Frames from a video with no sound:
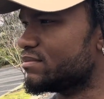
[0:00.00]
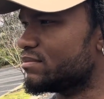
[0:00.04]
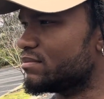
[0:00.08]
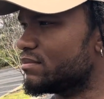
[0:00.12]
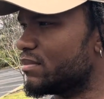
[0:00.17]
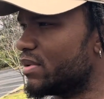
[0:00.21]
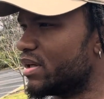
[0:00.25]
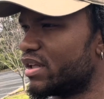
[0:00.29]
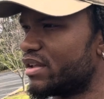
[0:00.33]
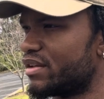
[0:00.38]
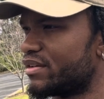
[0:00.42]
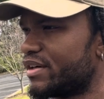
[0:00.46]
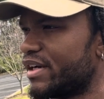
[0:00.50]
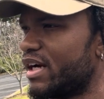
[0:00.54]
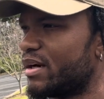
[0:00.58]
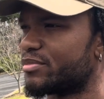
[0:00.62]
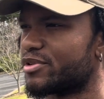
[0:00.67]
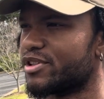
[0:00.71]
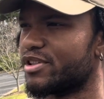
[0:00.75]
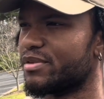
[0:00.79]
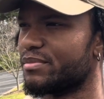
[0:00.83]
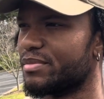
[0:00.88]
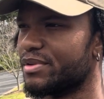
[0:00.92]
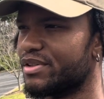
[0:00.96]
but now than I'm
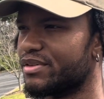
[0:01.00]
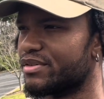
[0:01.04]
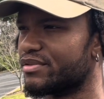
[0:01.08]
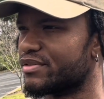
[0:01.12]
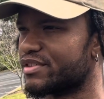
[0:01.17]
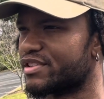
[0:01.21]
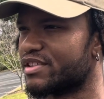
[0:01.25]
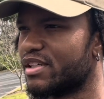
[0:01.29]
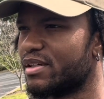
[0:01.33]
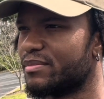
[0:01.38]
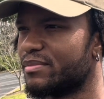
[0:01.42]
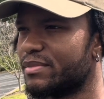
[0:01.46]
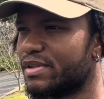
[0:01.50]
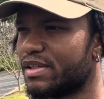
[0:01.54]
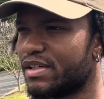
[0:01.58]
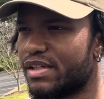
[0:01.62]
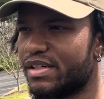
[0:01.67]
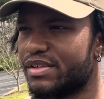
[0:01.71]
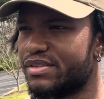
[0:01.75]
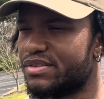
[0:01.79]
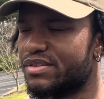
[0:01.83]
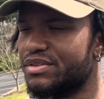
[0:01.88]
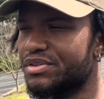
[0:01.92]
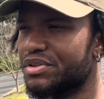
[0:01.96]
gonna be doing the same thing I
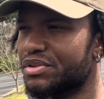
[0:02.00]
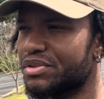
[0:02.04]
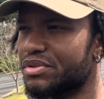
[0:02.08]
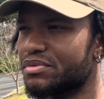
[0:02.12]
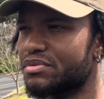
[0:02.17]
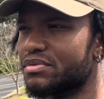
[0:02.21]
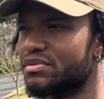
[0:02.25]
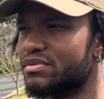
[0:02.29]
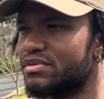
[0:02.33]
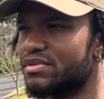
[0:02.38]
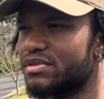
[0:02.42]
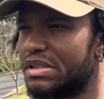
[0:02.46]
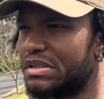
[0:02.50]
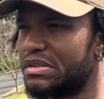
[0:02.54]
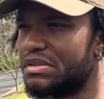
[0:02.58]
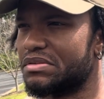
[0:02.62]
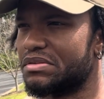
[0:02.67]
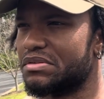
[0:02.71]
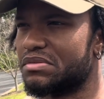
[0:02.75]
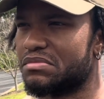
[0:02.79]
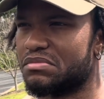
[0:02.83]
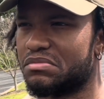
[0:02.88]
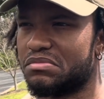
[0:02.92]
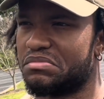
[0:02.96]
used to do.
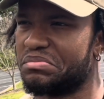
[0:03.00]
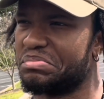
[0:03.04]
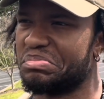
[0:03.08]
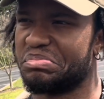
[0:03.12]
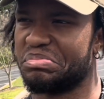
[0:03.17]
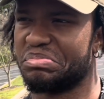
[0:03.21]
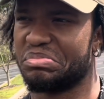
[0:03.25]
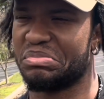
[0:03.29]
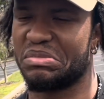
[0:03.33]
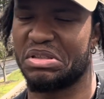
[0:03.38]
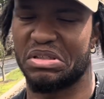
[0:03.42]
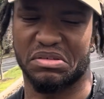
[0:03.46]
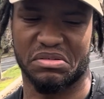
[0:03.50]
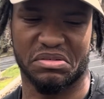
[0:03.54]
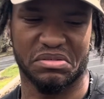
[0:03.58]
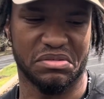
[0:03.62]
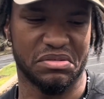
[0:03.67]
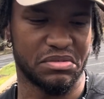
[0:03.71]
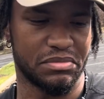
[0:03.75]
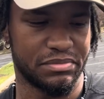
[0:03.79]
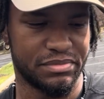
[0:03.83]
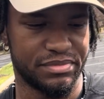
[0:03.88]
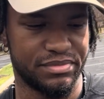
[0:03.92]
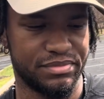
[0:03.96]
Nothing. I'm not
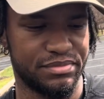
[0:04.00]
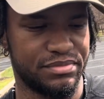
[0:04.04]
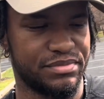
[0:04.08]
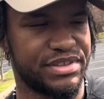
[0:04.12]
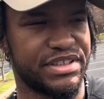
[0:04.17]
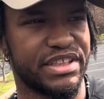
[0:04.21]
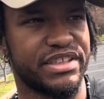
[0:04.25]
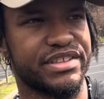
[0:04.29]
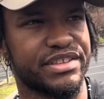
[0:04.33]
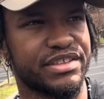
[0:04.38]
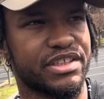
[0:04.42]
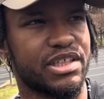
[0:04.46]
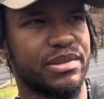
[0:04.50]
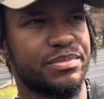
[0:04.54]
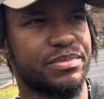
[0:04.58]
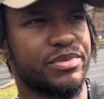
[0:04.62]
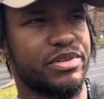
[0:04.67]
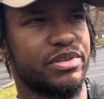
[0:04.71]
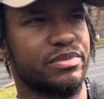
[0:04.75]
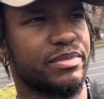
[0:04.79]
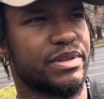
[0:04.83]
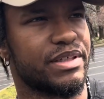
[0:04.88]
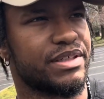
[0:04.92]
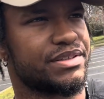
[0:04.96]
gonna change it up
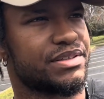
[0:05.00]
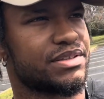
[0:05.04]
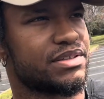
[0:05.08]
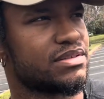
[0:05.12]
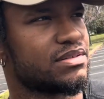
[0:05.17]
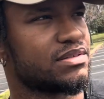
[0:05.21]
too much.